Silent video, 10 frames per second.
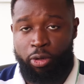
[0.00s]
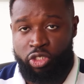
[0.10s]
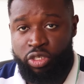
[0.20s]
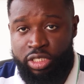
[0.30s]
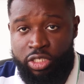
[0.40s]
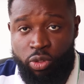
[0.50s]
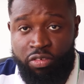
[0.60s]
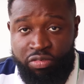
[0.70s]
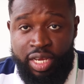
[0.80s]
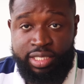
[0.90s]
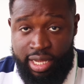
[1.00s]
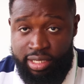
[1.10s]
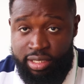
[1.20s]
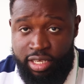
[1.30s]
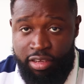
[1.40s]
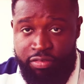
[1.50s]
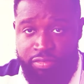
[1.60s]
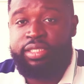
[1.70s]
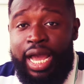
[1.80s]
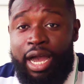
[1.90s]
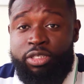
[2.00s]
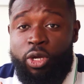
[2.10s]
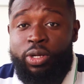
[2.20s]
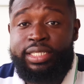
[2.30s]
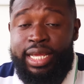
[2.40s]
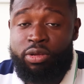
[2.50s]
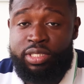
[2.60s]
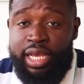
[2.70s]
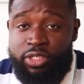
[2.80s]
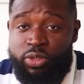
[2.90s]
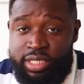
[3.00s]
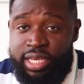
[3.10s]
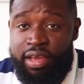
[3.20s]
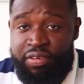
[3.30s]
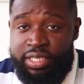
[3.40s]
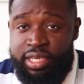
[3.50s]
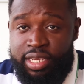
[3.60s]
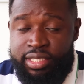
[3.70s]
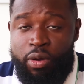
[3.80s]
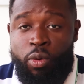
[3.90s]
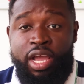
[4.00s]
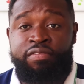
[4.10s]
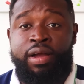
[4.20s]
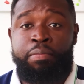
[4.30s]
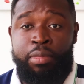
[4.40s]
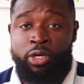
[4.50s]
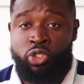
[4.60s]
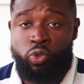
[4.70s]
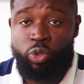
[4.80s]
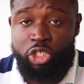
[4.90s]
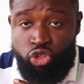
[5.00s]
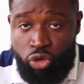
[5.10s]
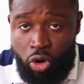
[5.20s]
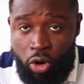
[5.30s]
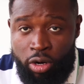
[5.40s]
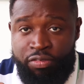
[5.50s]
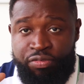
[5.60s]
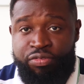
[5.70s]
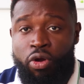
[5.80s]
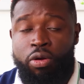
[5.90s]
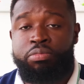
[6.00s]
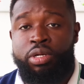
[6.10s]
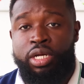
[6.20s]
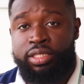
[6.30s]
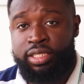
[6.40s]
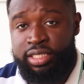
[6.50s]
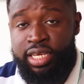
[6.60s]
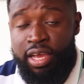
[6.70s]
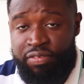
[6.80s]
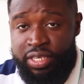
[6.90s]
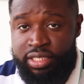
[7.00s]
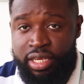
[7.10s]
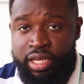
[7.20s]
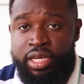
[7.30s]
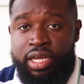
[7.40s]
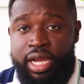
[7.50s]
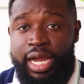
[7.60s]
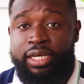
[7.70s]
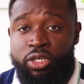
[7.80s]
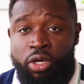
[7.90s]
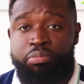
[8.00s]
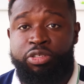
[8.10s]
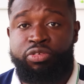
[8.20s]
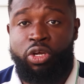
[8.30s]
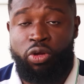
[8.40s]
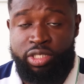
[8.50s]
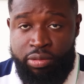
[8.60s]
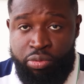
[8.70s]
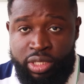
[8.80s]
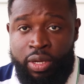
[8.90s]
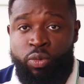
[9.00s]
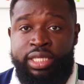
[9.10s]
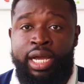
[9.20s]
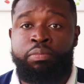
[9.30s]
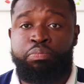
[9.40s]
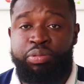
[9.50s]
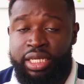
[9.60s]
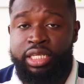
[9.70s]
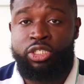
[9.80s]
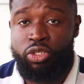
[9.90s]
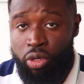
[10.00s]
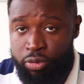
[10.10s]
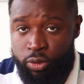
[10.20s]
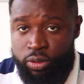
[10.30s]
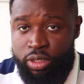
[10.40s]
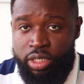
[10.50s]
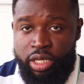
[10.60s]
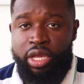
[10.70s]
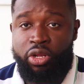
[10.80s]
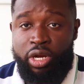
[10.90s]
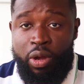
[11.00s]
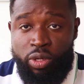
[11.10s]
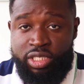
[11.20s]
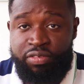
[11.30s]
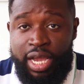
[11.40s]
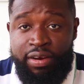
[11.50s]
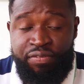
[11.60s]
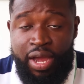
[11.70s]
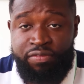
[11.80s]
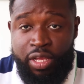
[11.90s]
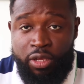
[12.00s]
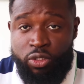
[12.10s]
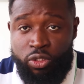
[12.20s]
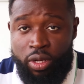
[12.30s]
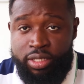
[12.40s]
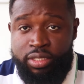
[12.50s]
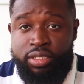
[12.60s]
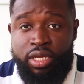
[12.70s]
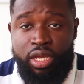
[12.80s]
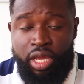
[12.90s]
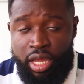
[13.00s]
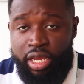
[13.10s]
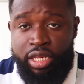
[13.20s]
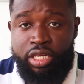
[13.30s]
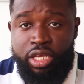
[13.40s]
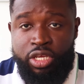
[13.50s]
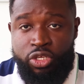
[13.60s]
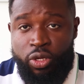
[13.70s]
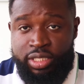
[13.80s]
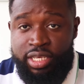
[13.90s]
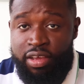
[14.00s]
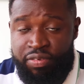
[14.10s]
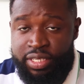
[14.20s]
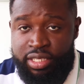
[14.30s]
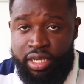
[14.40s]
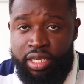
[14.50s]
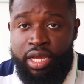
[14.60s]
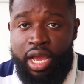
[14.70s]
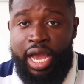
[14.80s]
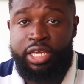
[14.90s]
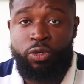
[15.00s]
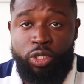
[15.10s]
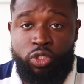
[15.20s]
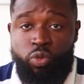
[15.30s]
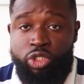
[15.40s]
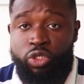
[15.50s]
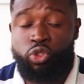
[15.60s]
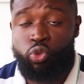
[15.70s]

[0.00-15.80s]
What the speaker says: opportunity to invest and save. Now, the only downside to the TFSA is that whatever amount you withdraw from the TFSA cannot be recontributed without being doubled. In other words, if you had $5,000 in your TFSA and you were to withdraw